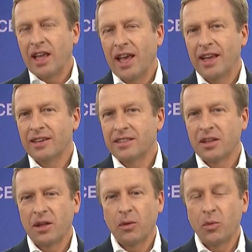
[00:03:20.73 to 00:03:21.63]
And
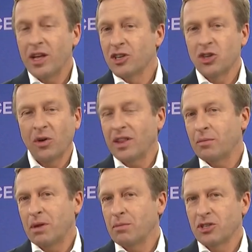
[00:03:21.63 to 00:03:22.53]
we enjoy
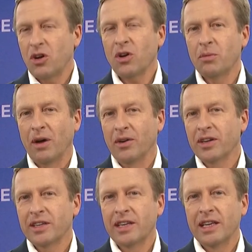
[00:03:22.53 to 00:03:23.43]
that people talk about
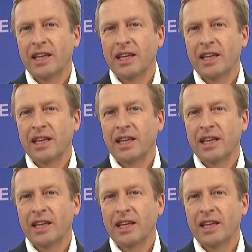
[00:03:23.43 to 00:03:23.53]
it.